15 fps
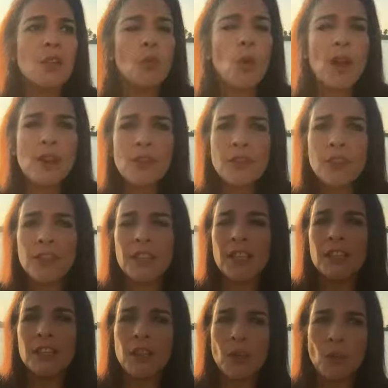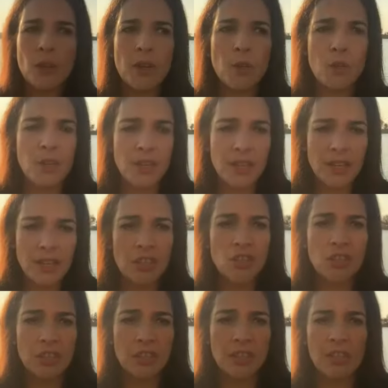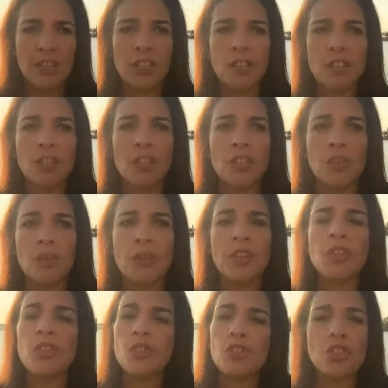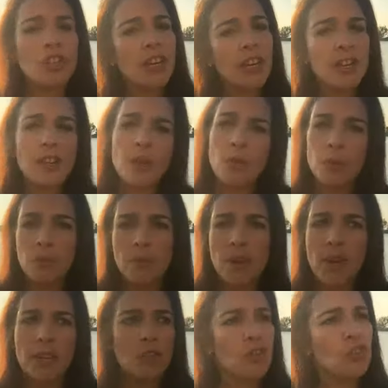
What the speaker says: One of the things that we would initially need to do is to shake our mind,